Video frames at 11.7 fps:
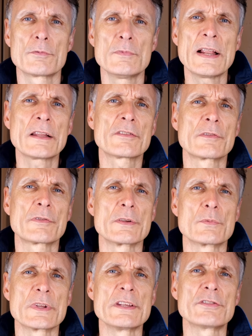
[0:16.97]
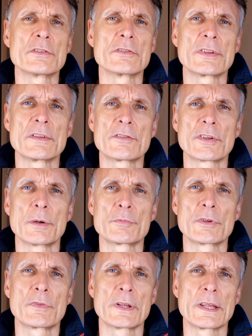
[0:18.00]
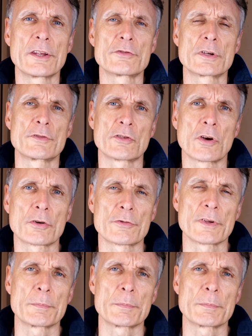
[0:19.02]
relatively recent in terms of the history of photography,